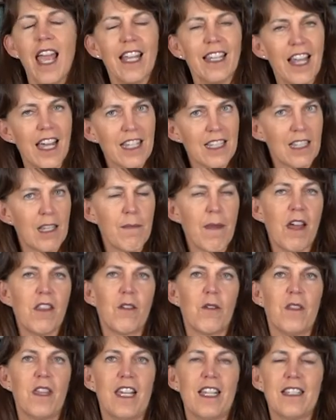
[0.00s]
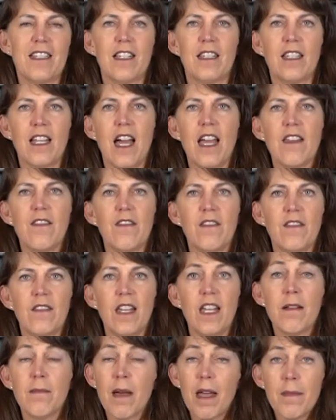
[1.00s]
And like some other things in life,
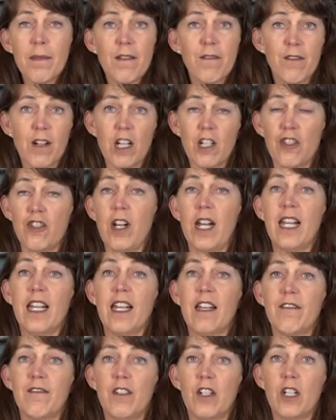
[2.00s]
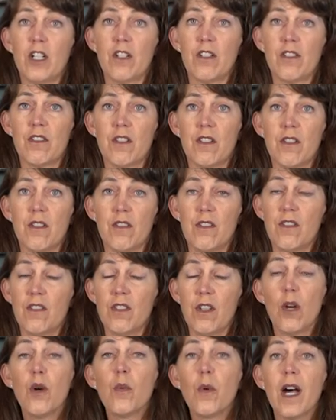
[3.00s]
it might be frustrating at first.
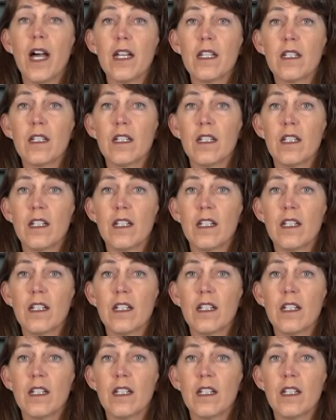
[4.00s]
So what?